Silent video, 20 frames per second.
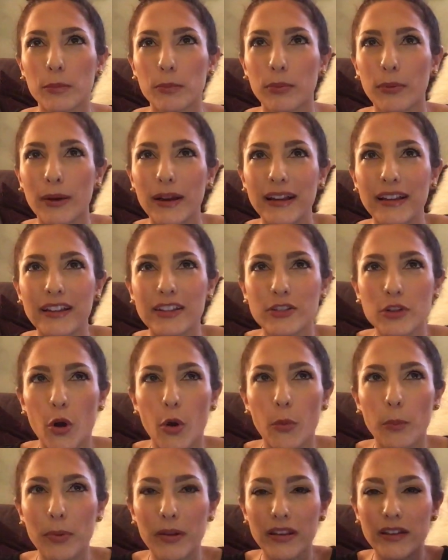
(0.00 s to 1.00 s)
brain is
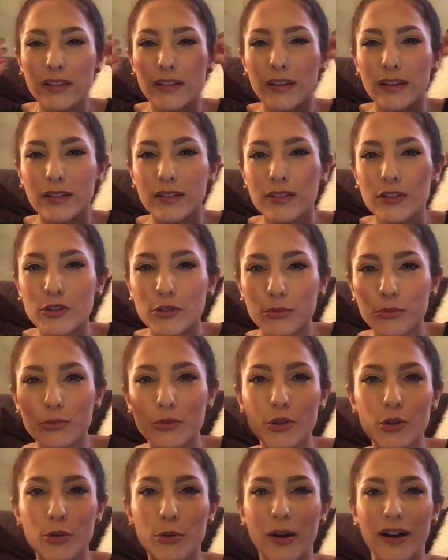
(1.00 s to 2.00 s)
open to
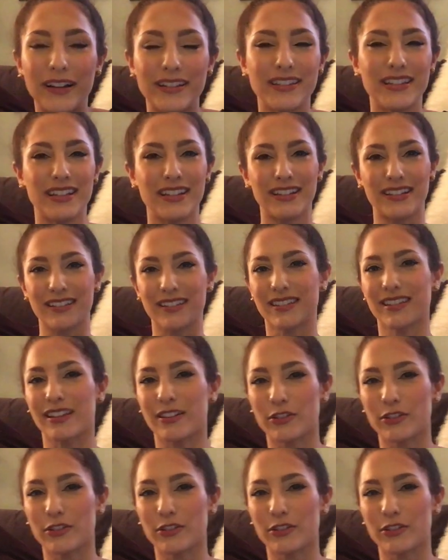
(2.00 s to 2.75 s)
new ideas